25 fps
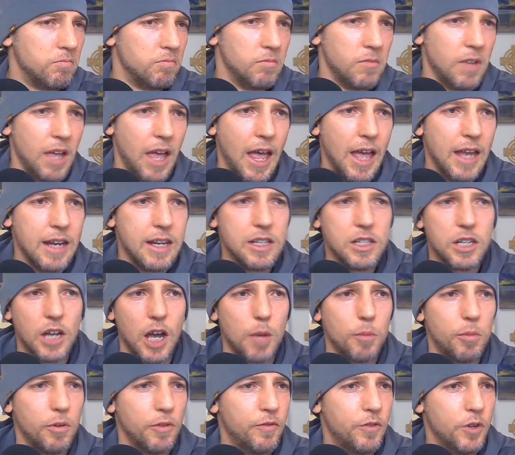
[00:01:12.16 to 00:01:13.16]
any
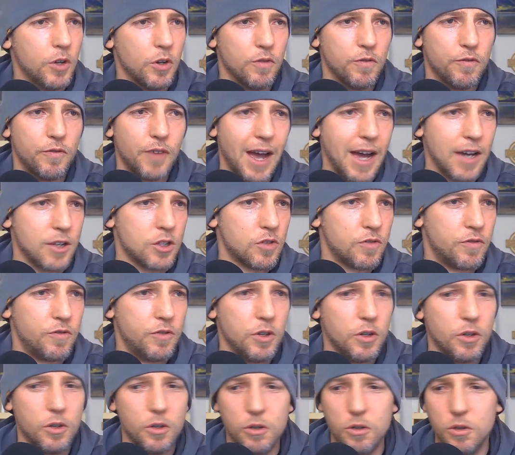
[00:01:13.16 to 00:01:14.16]
type of food, fast
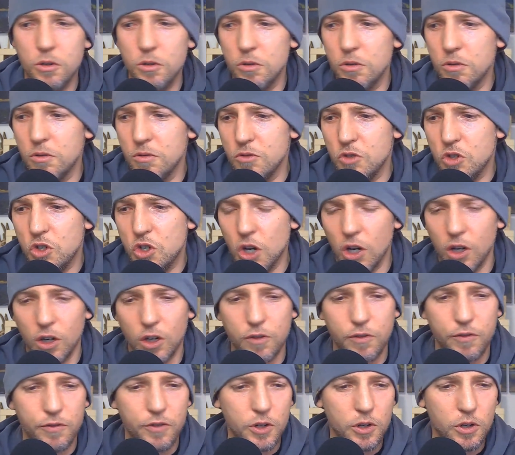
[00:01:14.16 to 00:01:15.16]
food, junk
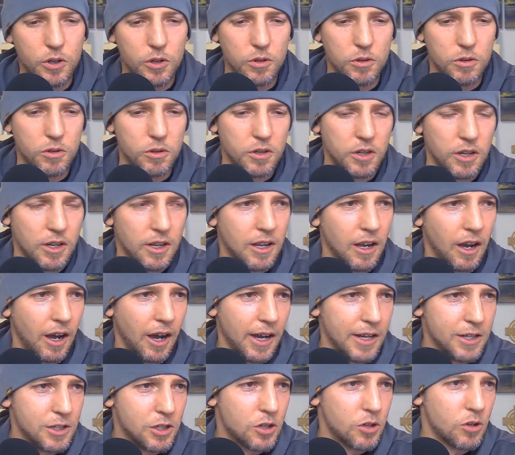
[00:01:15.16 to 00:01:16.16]
food,
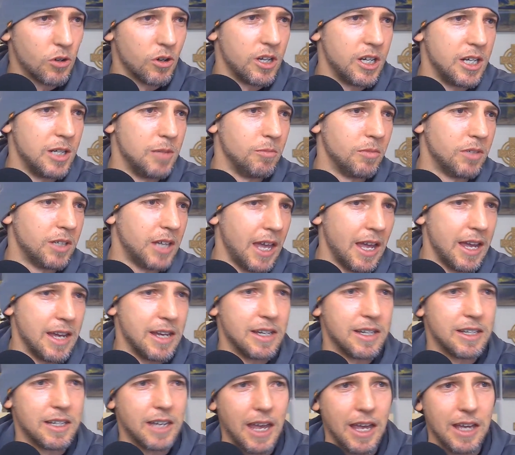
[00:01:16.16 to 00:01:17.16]
ice cream, cake,
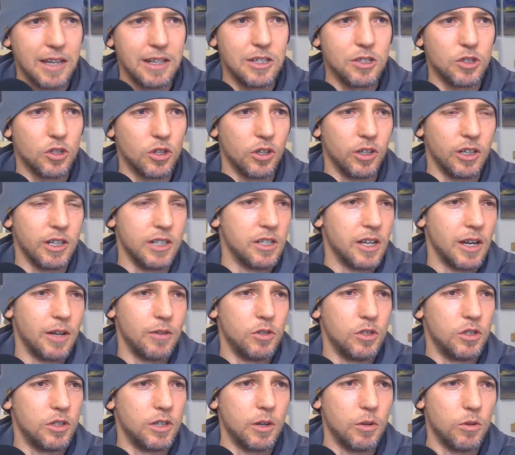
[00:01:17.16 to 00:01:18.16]
candies, cookies. I was
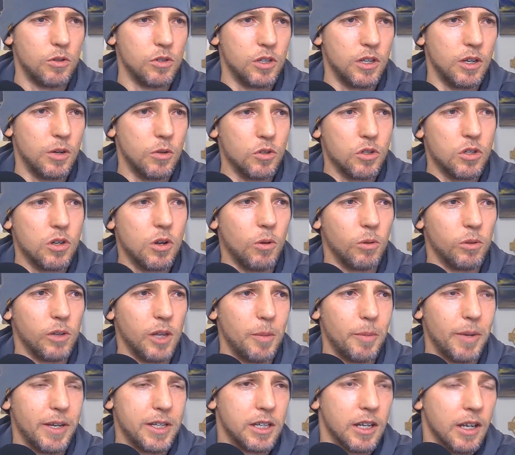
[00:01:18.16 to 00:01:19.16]
just, there was no
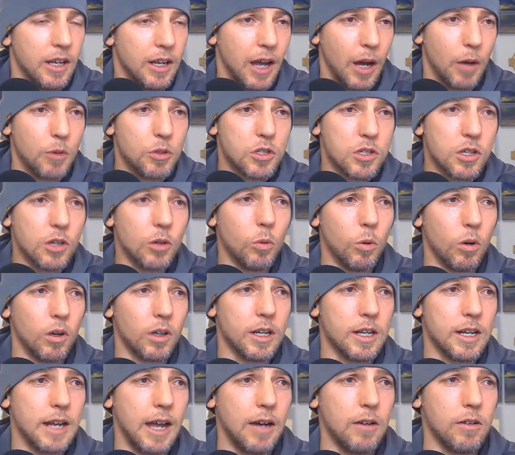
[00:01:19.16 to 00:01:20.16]
limit. I was still
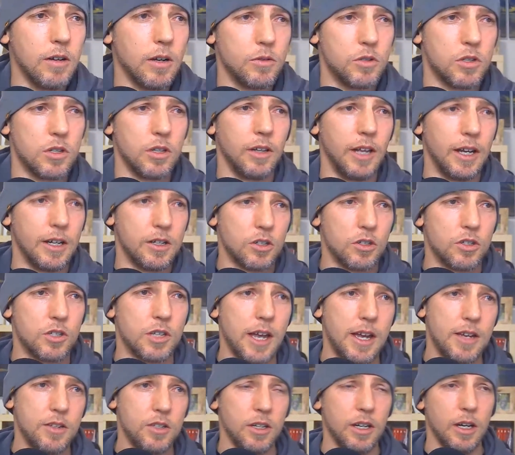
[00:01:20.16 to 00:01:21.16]
working out, I was still
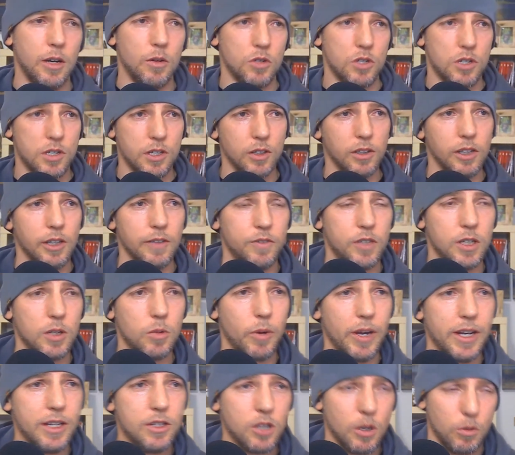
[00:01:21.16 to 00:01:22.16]
exercising, I was still lifting
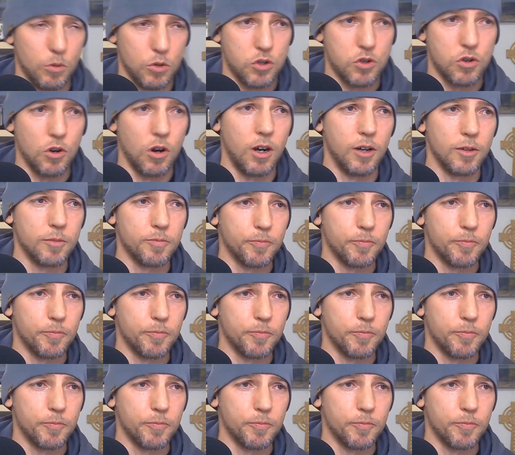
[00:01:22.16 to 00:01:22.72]
weights, I was strong.